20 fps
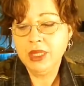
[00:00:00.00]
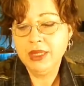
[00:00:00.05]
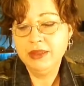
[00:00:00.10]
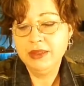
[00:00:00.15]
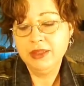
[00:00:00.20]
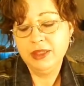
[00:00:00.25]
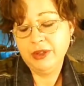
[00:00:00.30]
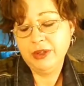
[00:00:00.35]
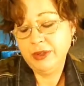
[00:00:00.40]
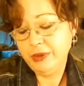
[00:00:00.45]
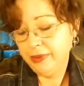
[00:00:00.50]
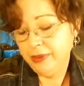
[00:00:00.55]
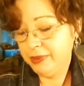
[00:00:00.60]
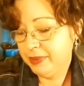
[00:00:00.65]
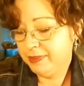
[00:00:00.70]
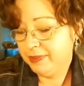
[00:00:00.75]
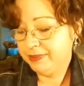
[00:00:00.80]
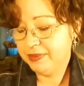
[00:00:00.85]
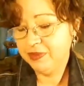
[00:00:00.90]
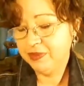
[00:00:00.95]
So
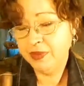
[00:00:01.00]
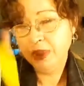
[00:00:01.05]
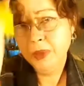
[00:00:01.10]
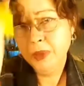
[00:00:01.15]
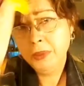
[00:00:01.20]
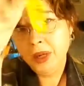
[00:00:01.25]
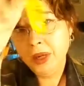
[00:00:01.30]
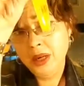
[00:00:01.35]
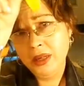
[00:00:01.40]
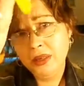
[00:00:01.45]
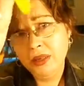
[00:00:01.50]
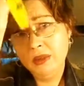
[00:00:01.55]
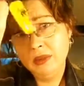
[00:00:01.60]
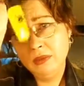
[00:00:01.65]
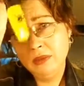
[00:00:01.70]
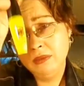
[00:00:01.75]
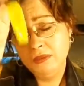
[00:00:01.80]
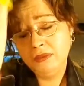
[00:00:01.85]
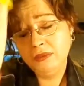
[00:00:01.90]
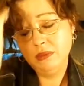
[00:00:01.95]
if anybody
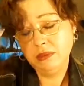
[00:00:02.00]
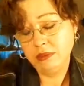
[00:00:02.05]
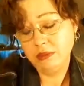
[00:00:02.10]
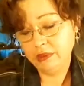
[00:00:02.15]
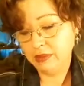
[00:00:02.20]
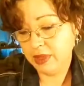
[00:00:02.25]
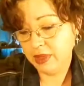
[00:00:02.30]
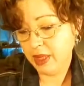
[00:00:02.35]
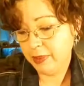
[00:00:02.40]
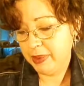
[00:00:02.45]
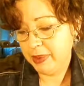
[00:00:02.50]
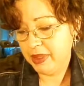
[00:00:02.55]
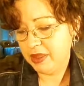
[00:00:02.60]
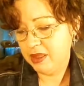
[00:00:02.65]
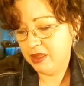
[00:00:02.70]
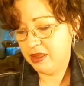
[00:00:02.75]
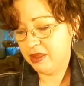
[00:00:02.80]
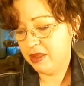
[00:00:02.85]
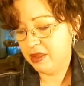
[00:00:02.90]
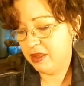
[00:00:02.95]
happens
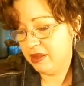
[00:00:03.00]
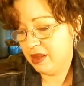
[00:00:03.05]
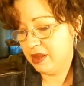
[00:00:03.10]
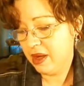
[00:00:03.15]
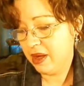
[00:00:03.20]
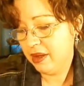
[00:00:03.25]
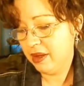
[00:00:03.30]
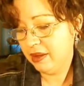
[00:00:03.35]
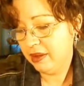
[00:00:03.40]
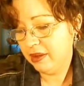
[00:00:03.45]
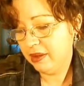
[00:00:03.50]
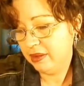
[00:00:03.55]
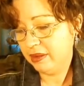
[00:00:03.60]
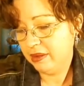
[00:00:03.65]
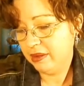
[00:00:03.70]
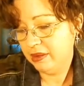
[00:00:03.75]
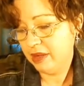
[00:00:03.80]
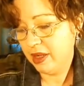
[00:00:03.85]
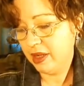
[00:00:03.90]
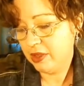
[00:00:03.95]
to see that
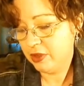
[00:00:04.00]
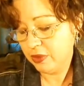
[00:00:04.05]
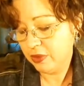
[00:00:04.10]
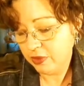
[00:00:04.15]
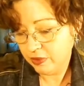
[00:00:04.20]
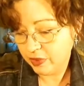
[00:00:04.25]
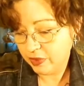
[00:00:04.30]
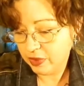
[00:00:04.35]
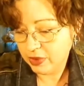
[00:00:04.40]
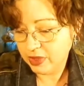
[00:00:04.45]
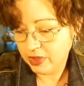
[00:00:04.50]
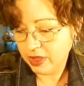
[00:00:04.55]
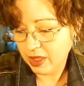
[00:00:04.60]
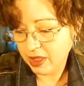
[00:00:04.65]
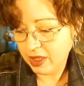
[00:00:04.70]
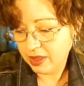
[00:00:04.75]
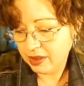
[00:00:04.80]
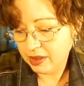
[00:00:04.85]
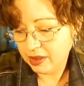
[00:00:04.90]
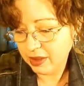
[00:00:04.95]
in actual full
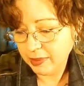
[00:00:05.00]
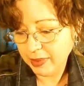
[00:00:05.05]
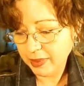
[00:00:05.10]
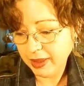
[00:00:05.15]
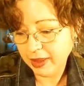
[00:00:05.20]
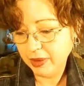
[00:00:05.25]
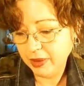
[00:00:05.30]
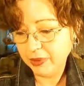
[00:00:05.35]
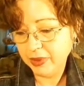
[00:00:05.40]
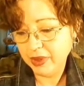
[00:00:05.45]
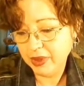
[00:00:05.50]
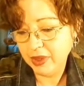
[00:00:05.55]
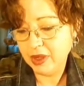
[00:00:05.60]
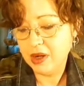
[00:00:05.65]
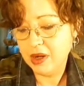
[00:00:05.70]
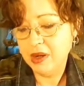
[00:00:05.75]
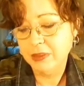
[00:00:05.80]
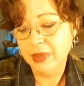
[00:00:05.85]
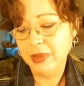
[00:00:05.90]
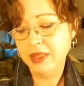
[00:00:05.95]
size, let me know in the
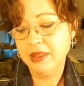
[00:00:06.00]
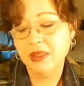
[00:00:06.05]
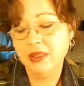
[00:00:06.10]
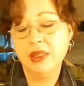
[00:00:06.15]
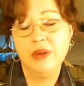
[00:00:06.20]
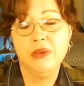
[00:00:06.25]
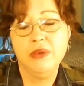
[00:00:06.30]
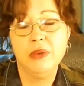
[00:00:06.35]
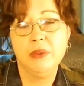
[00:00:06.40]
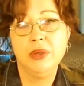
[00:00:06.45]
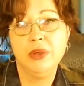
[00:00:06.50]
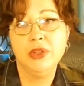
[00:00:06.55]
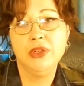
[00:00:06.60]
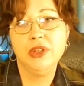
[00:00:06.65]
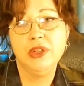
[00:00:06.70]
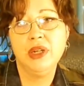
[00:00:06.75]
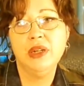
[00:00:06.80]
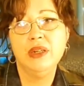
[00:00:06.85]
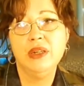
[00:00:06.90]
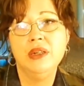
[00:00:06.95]
comments. I would
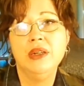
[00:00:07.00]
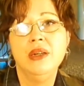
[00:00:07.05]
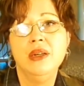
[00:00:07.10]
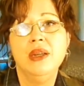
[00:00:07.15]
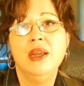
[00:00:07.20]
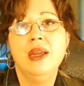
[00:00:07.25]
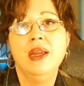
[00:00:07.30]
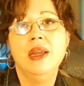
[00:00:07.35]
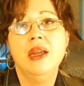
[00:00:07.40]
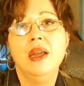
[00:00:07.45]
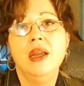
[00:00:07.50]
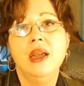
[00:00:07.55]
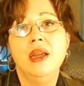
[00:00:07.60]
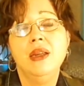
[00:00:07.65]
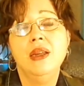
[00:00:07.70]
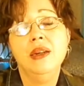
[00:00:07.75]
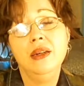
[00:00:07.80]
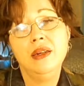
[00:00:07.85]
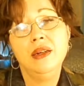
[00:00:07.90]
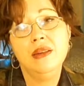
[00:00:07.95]
appreciate it.
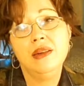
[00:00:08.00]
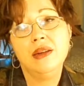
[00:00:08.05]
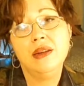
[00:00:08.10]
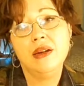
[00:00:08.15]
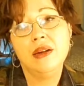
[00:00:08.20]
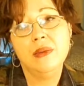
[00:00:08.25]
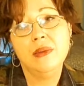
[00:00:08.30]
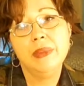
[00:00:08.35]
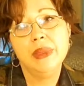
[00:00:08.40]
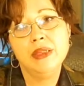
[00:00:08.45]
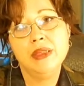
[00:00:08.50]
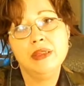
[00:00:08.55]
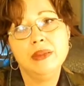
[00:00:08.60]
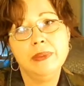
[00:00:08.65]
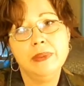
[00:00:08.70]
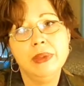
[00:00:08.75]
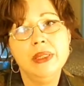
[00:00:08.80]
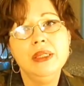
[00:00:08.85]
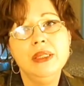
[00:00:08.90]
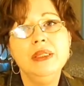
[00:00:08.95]
And in the comments,
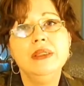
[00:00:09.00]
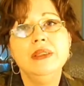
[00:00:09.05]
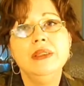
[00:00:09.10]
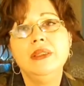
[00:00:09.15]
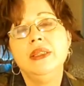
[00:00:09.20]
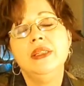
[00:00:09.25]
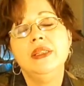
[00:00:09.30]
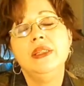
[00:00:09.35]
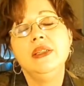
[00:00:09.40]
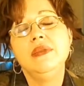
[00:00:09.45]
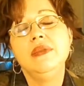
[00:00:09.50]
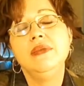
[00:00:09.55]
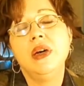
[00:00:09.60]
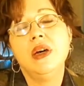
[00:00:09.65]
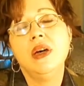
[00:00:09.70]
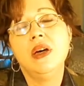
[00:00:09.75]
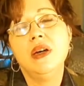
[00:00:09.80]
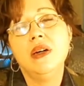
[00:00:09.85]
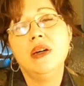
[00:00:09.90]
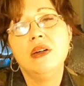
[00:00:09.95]
please leave
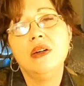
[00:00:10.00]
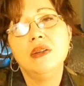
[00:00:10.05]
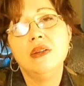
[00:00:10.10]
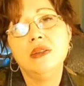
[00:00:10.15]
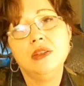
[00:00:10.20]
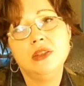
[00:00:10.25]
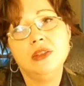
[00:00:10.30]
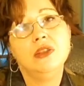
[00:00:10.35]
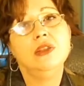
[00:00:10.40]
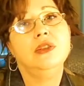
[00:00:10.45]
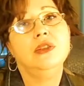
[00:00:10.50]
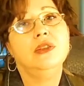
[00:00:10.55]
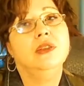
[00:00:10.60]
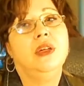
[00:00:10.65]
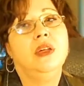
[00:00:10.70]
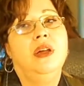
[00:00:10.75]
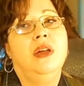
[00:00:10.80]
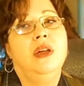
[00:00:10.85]
all your